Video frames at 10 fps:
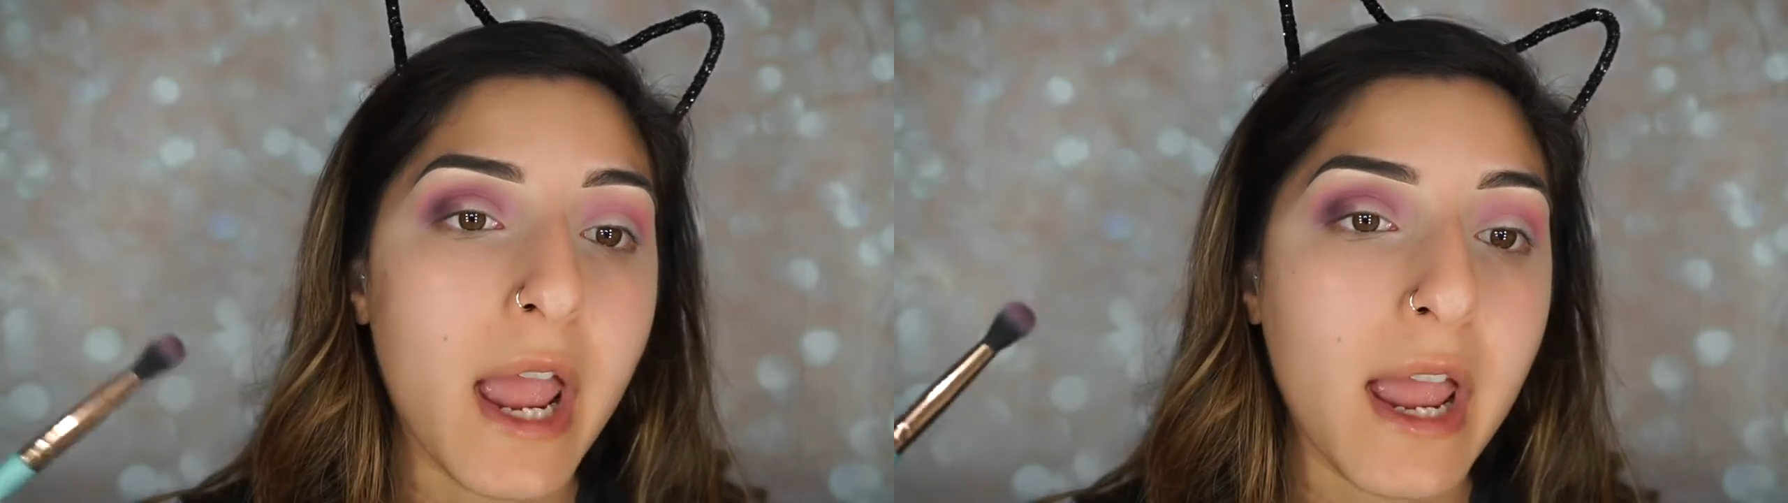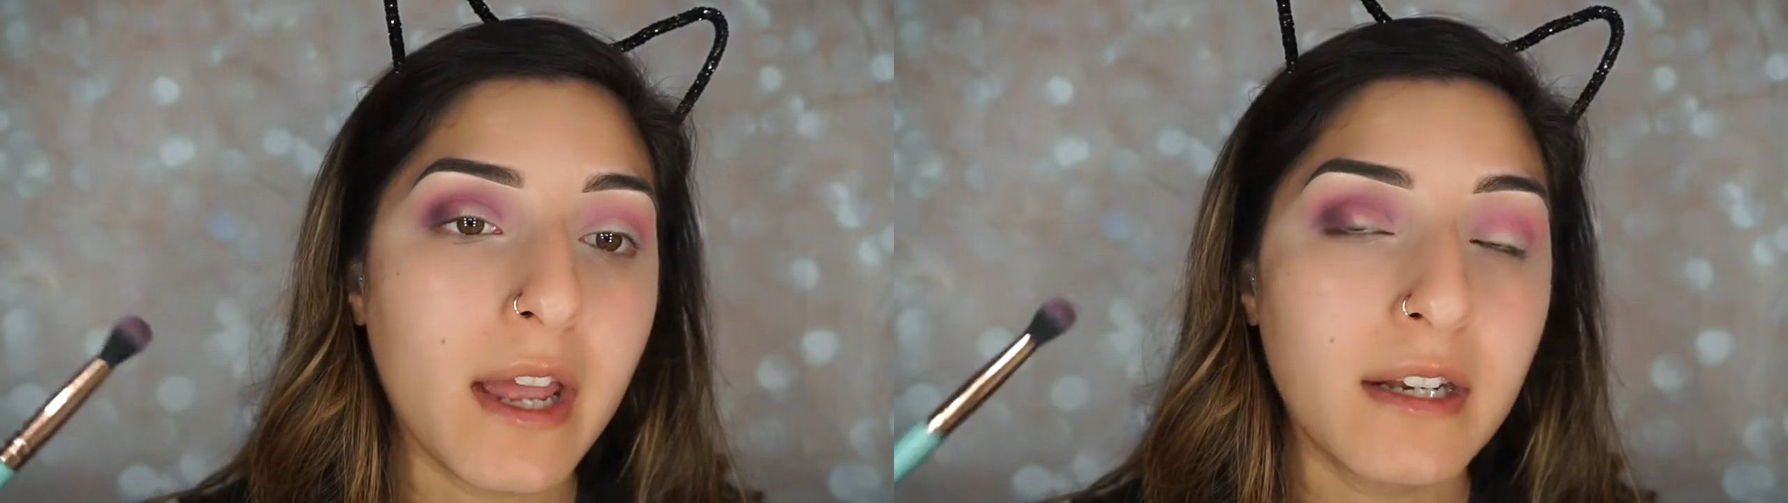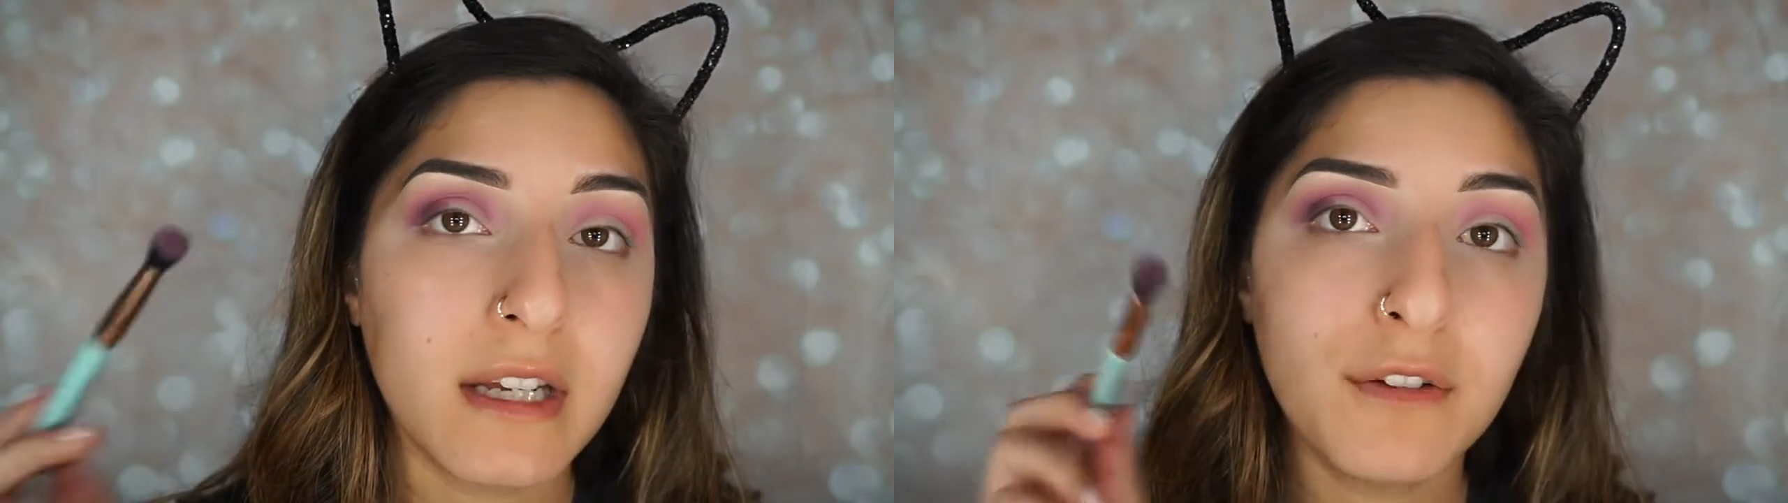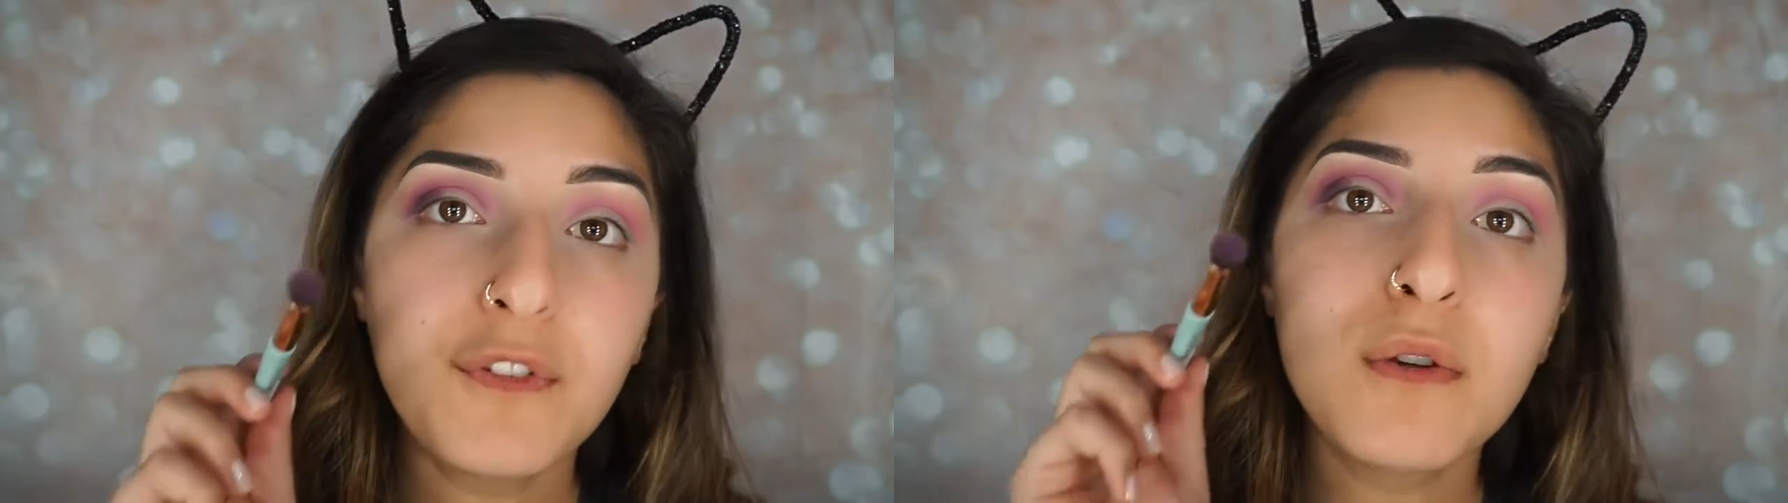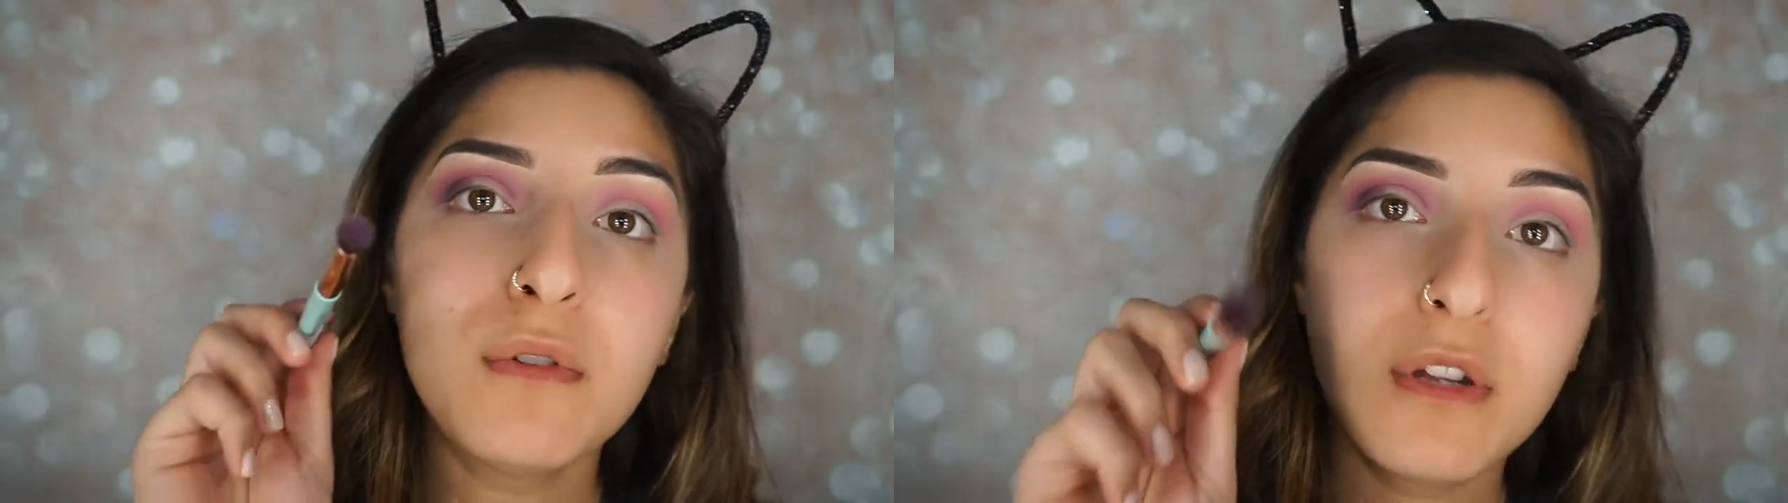And if
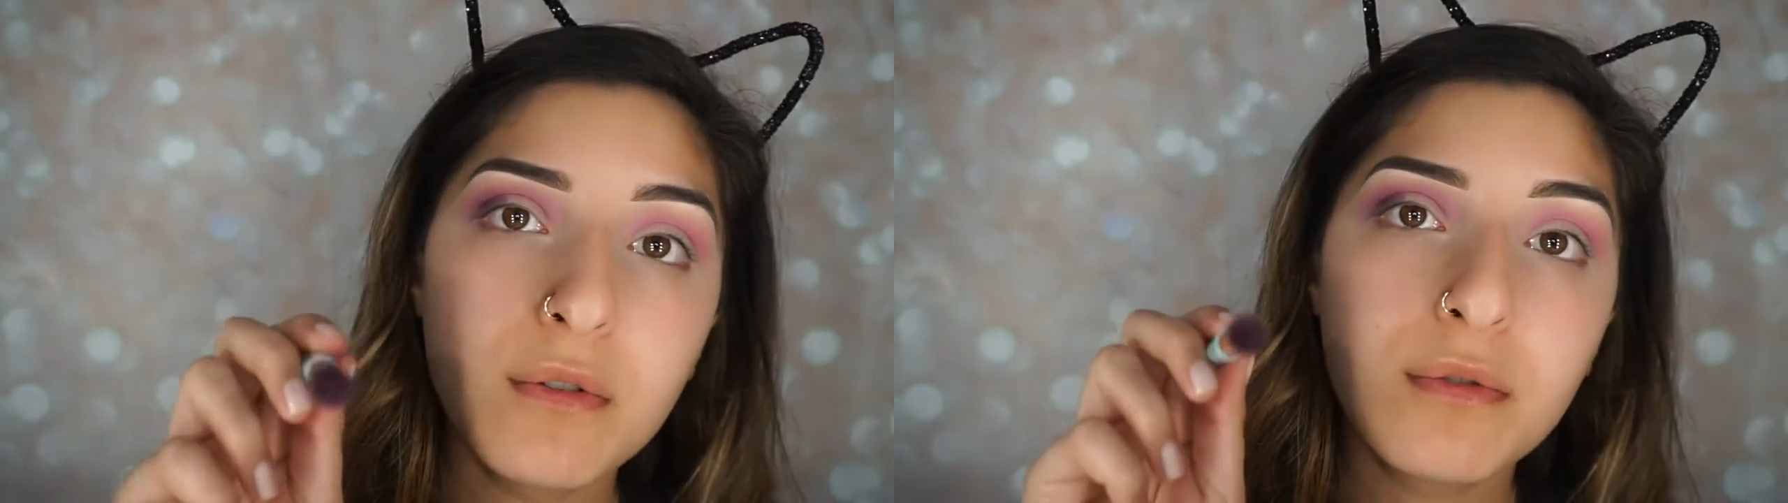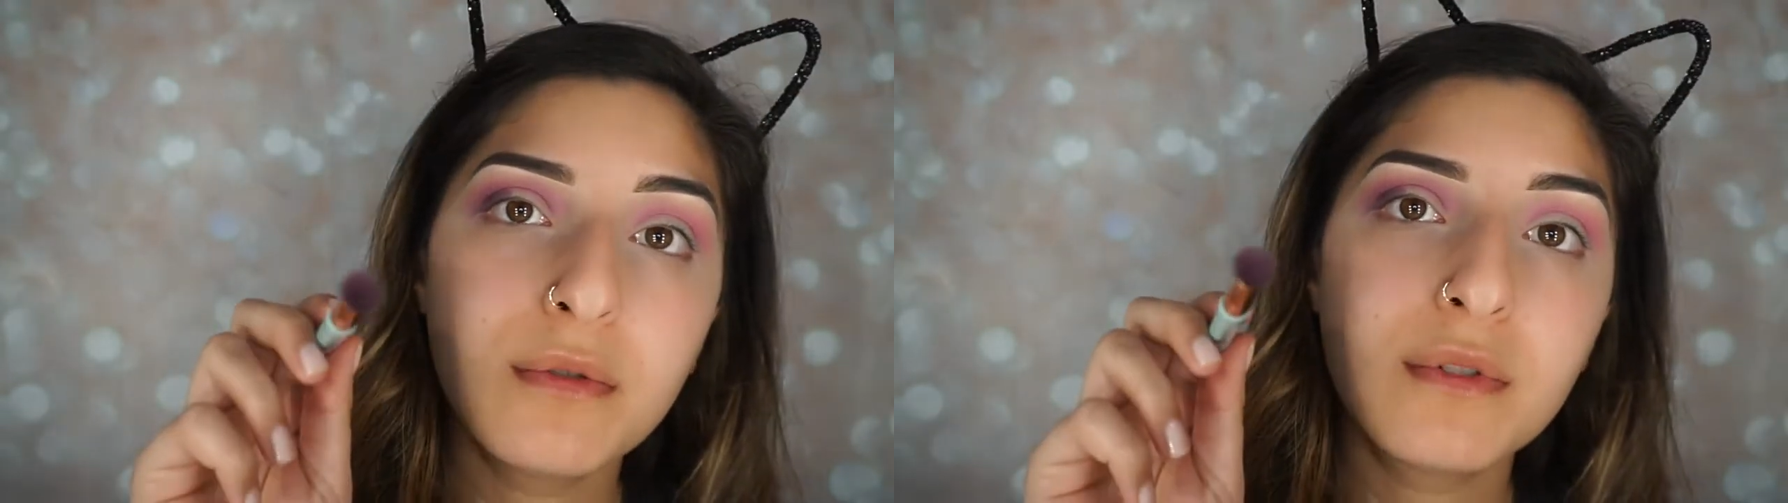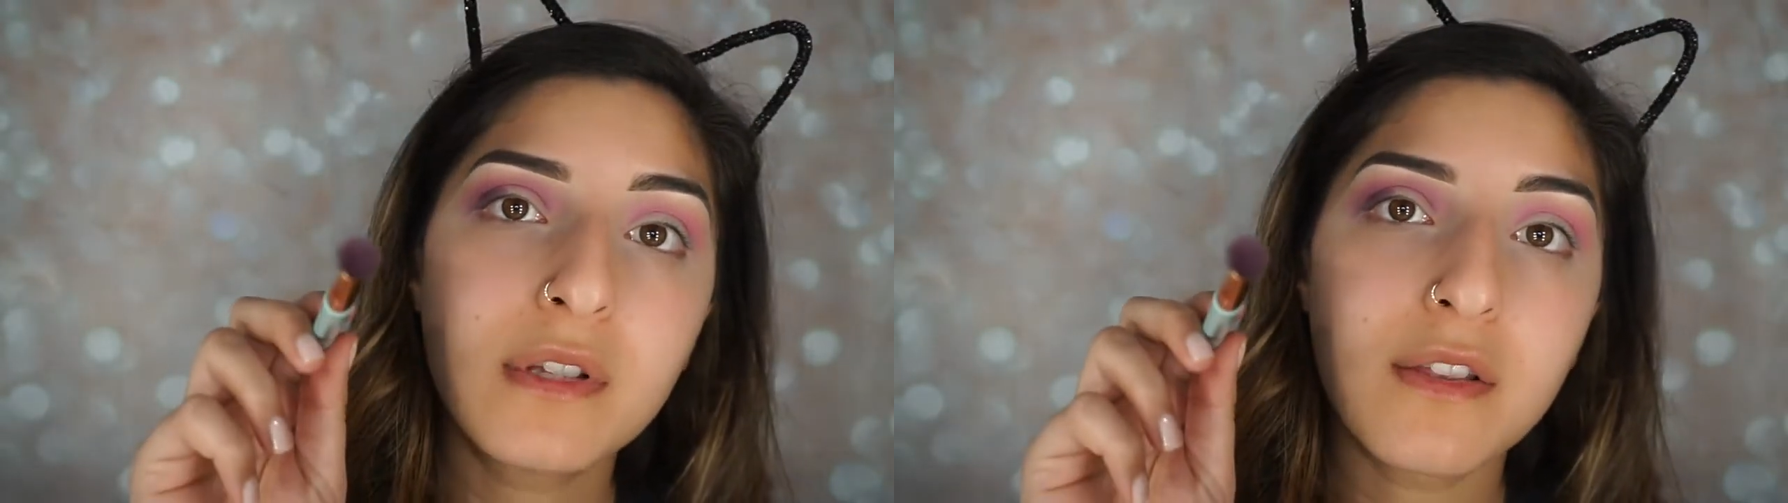you use